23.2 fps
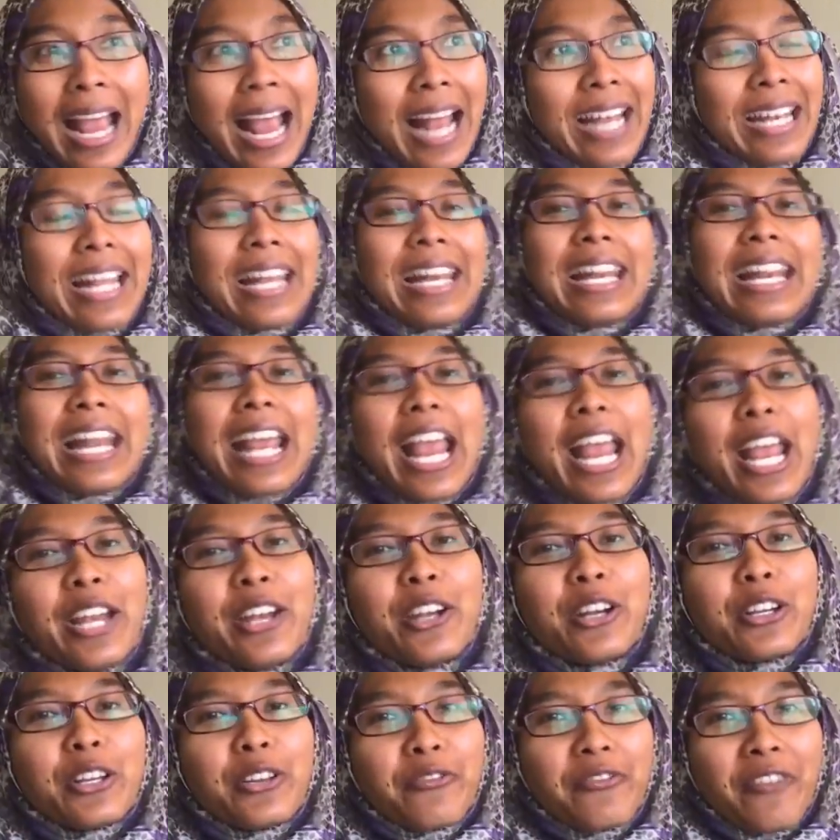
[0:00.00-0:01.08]
And then
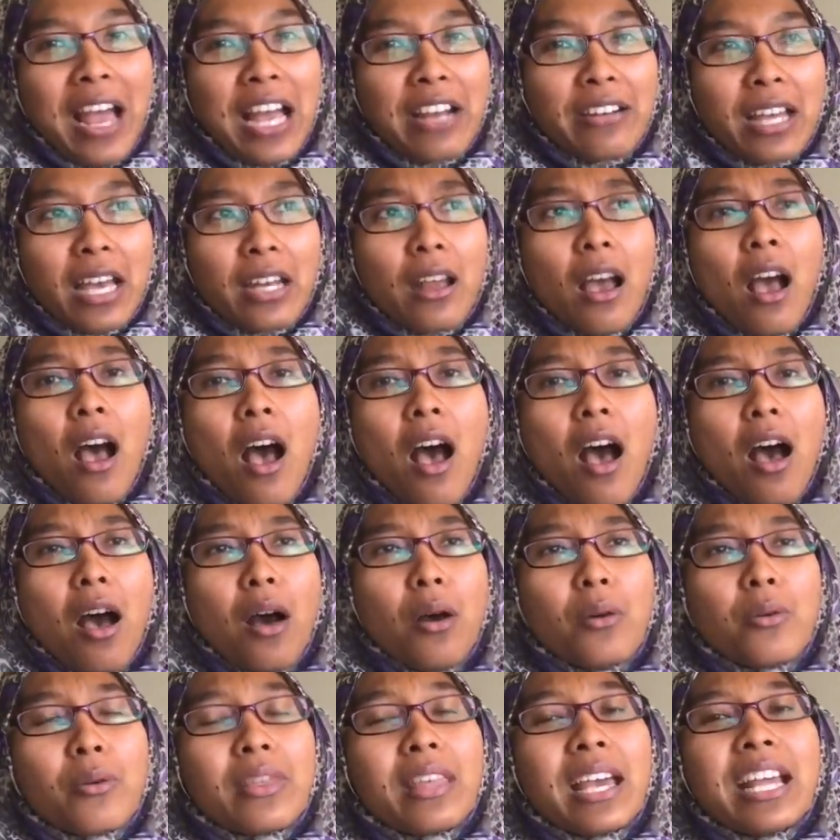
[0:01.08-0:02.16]
later you find out,
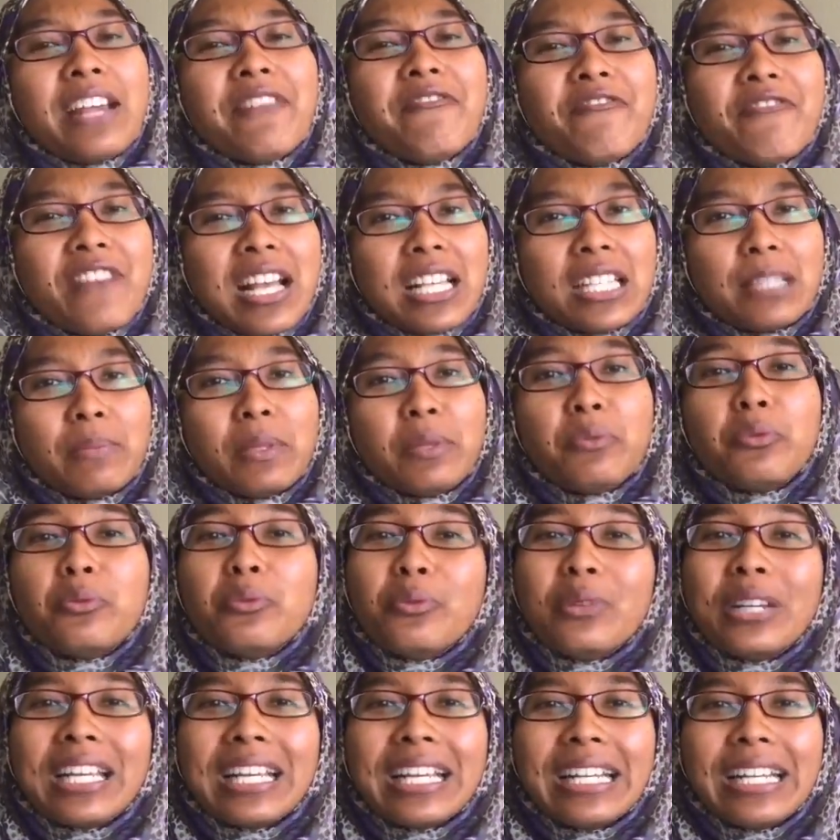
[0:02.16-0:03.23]
oh, the
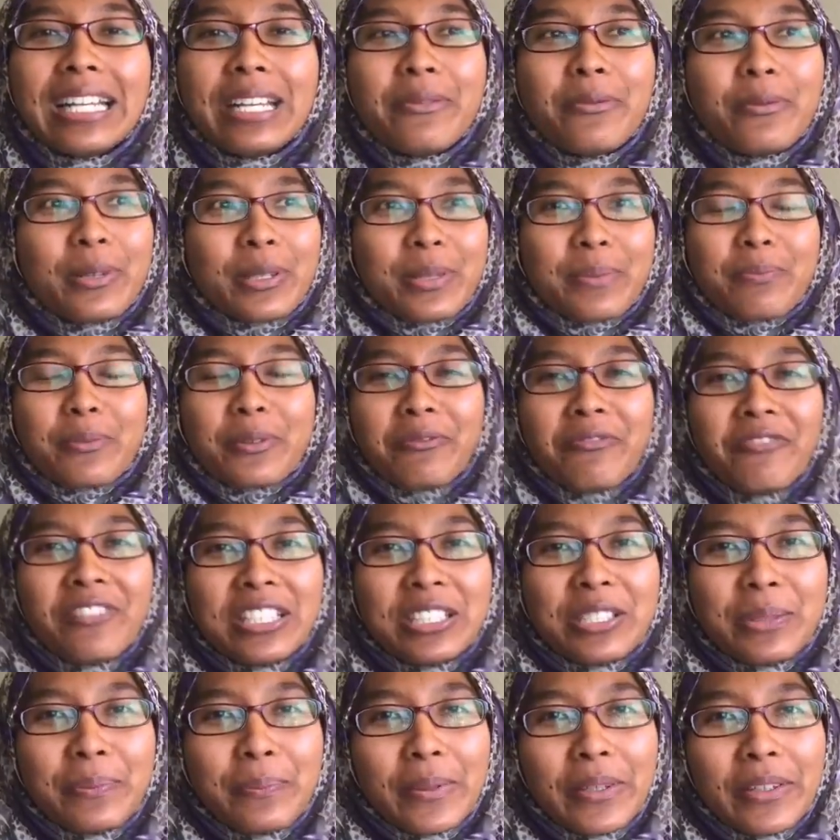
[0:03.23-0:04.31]
investment really was
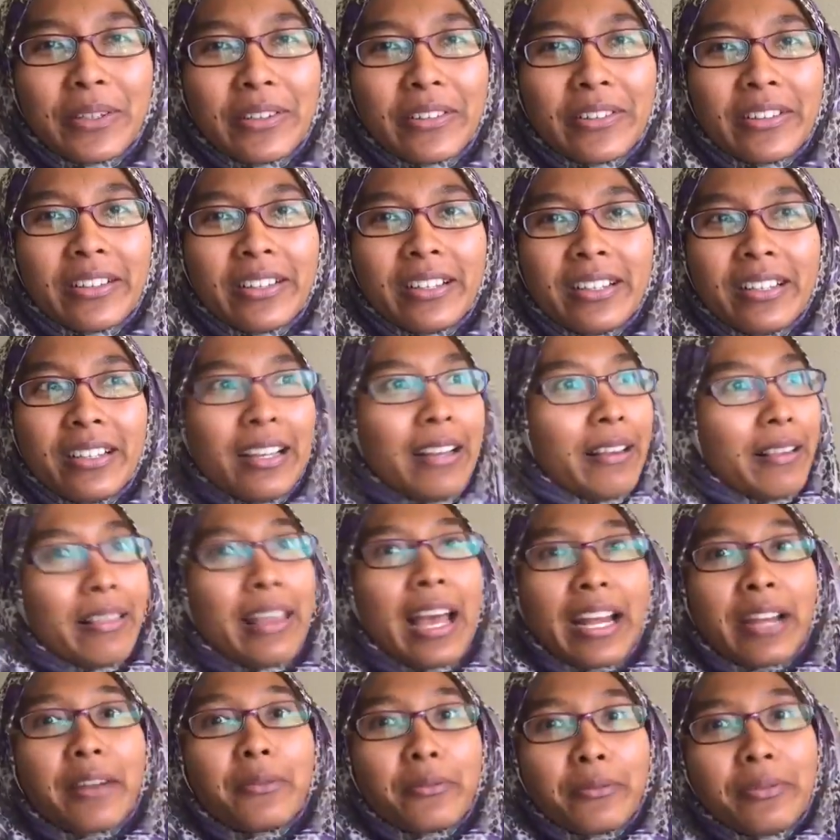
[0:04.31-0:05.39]
profitable.
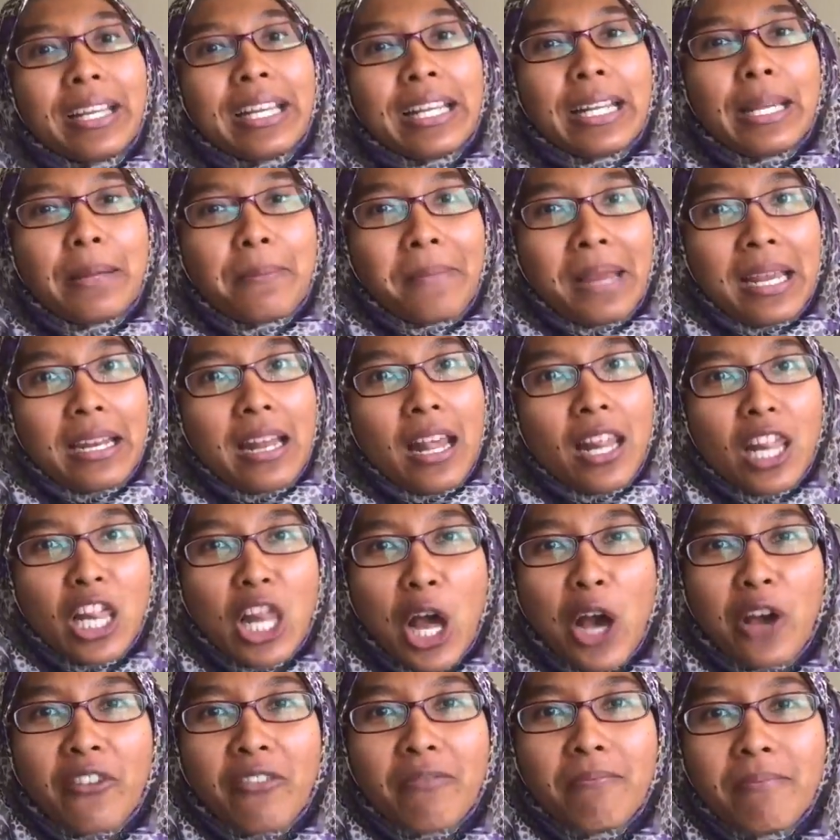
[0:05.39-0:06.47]
Like really made a
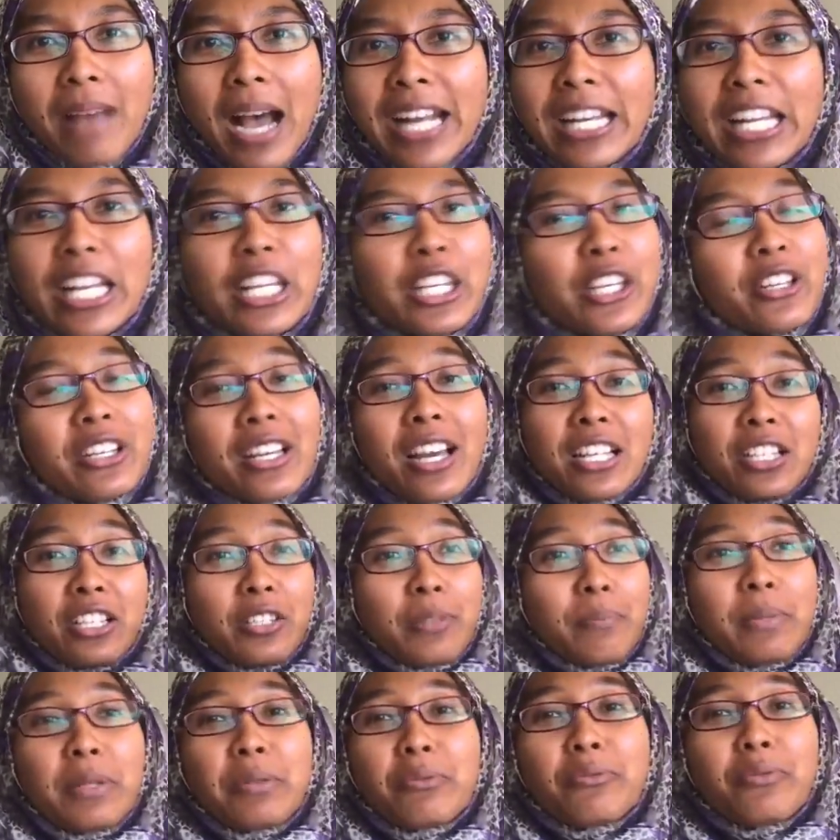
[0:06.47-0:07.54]
lot of money. You guys
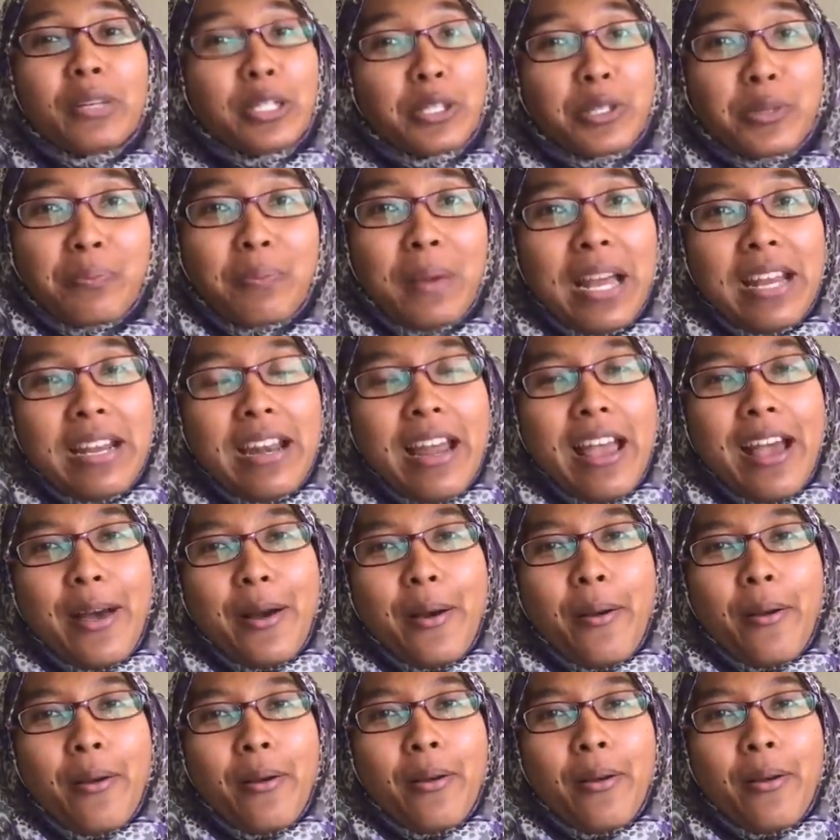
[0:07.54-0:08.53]
could be rich by now.